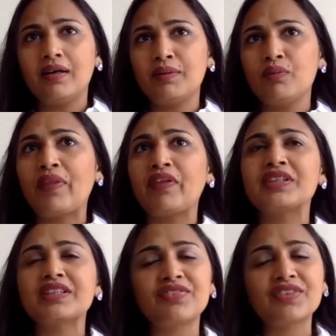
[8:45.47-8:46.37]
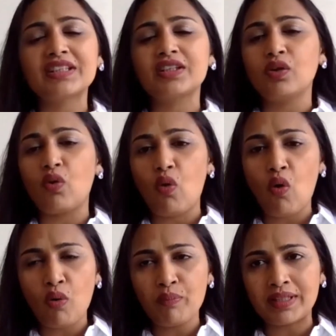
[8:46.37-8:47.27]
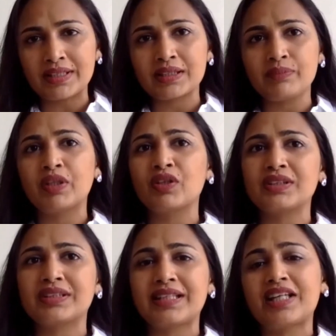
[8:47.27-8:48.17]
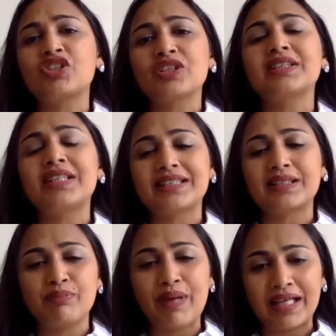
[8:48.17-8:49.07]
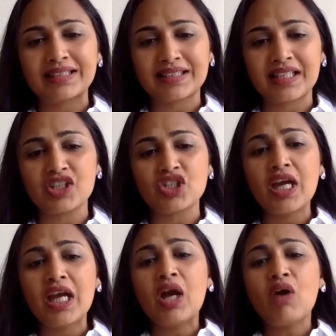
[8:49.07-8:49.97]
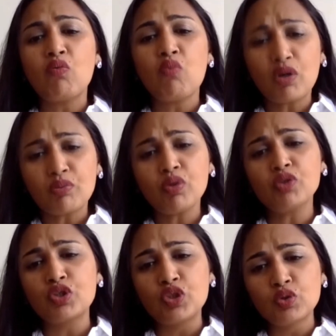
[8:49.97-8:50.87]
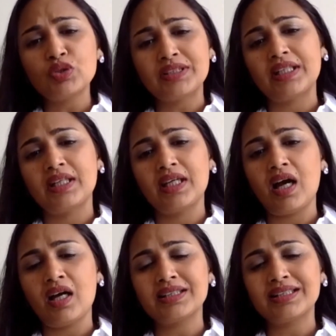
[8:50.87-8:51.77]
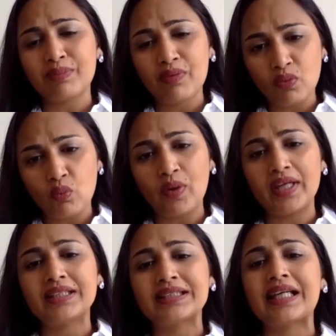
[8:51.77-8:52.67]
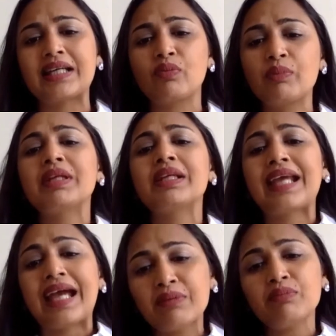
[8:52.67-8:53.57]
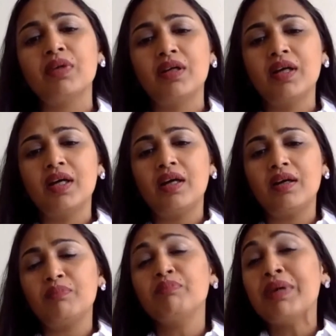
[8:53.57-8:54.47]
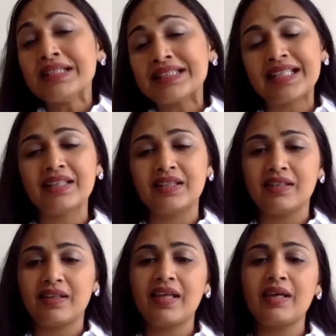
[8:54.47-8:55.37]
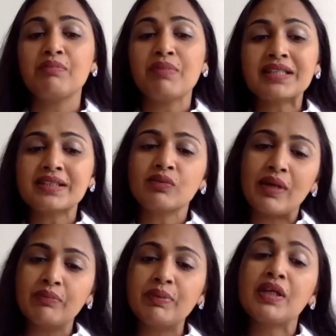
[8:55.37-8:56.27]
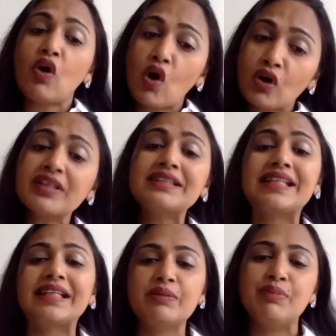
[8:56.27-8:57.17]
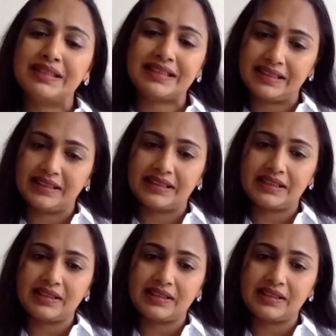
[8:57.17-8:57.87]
whether it is physical or mental, because that just takes a backstage. What would you say are some of the ways that women can maintain their mental well-being on a daily basis?